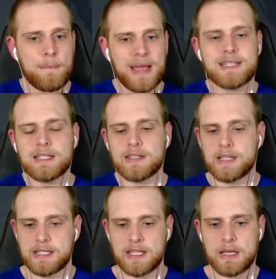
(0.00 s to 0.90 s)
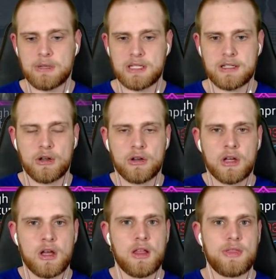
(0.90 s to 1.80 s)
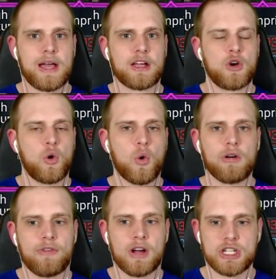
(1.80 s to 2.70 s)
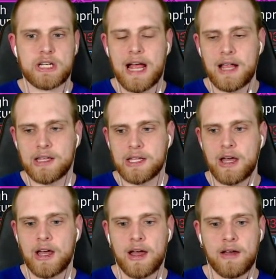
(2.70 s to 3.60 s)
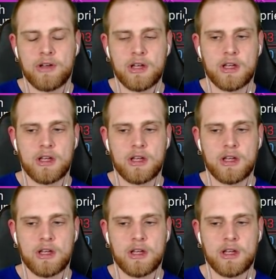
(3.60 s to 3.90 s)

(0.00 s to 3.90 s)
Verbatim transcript: basically this team is still that core functionality of